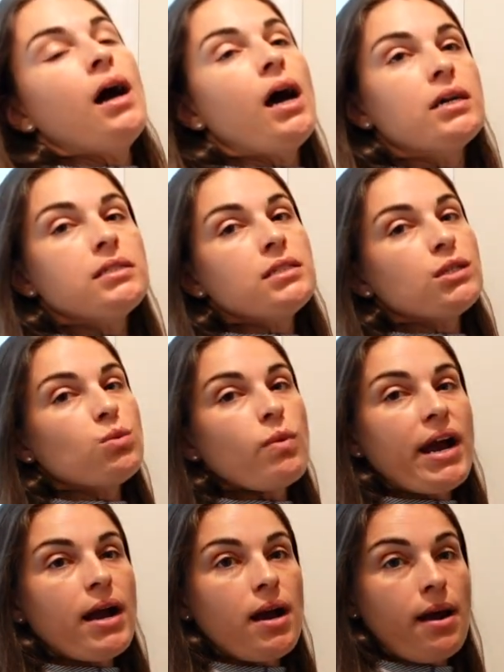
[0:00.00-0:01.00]

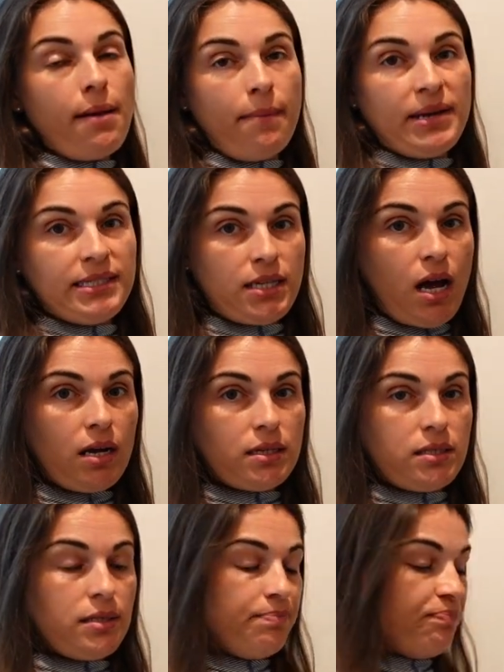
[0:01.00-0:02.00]
underwear, and my
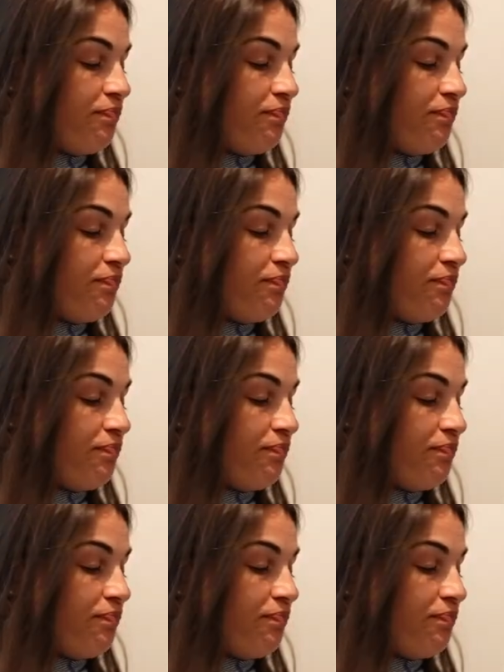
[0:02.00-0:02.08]
socks.